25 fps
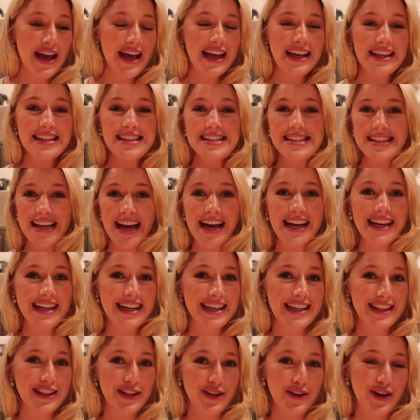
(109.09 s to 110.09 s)

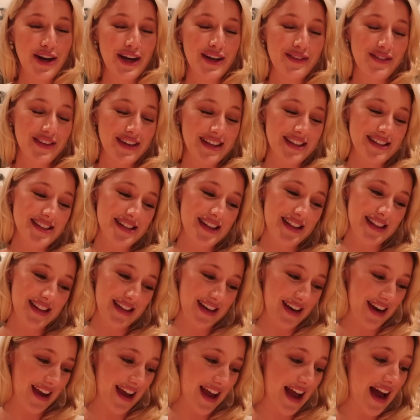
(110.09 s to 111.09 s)
exactly the cravings
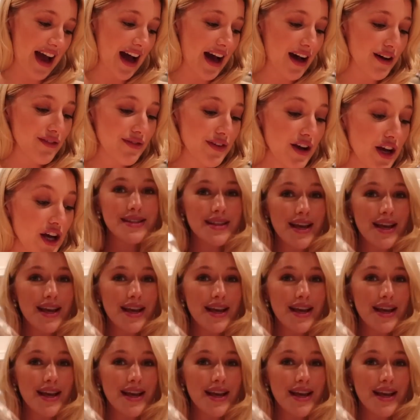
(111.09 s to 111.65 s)
that I have.